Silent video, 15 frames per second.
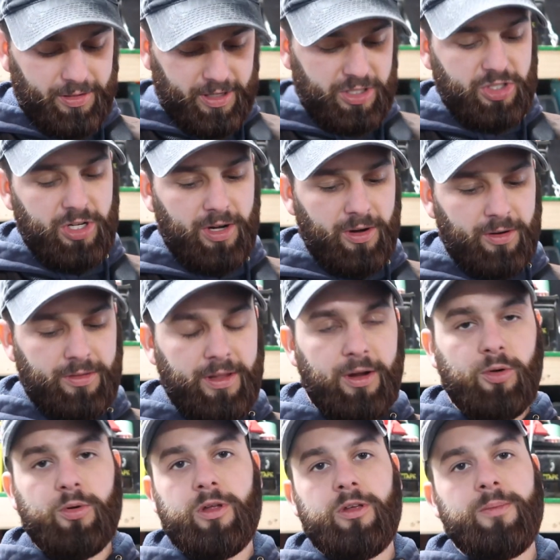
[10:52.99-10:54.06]
This year, they
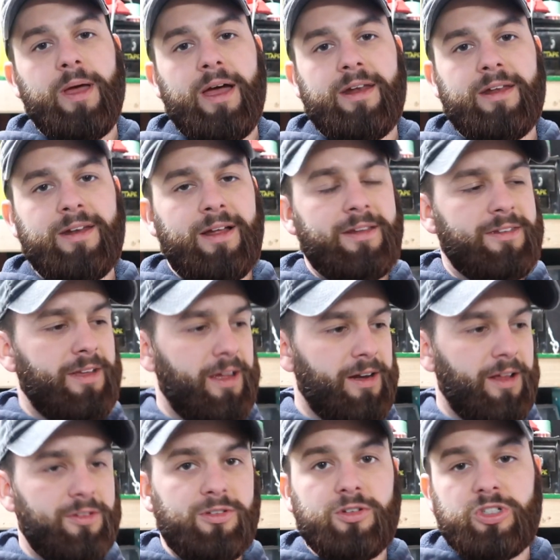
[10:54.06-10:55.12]
were really bad, and I decided
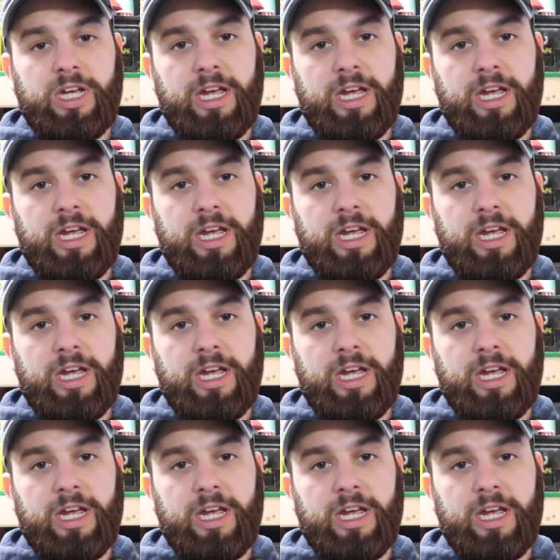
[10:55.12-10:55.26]
I was gonna